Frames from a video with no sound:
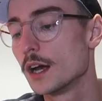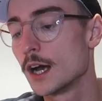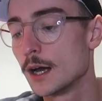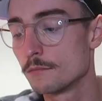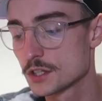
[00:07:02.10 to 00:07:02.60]

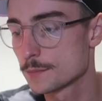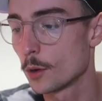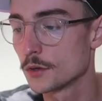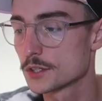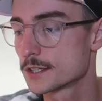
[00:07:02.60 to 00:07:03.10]
um,
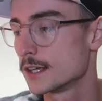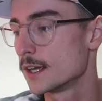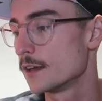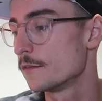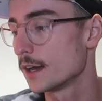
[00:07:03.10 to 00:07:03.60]

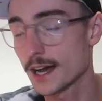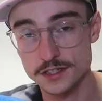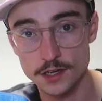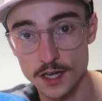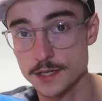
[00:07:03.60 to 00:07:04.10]
responsive. It
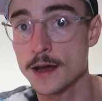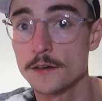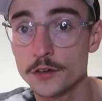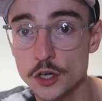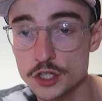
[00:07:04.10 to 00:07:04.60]
has a nice amount
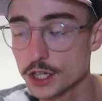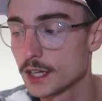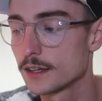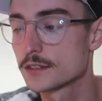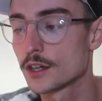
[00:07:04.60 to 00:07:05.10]
of
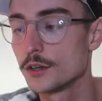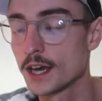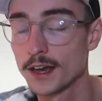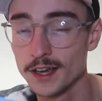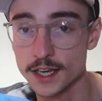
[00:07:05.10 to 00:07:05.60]
cushioning. So
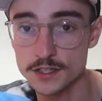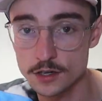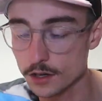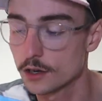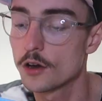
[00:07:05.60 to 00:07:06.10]
yeah, it's
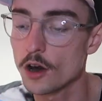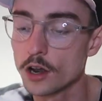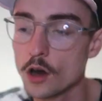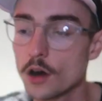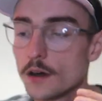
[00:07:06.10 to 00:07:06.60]
got, got
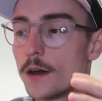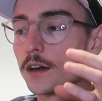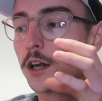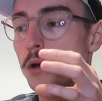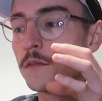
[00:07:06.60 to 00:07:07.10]
a lot
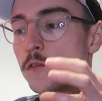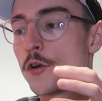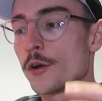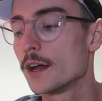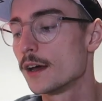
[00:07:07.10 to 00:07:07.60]
going
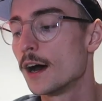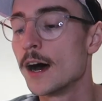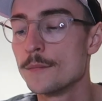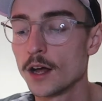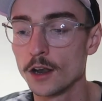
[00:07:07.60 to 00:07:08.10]
for it
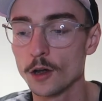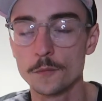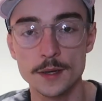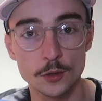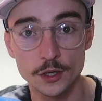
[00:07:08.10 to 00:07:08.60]
um, that a lot
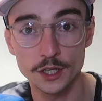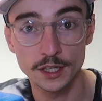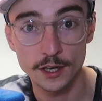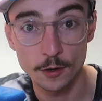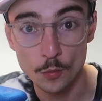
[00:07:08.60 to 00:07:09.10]
of people are going to
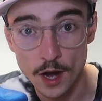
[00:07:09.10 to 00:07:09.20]
get on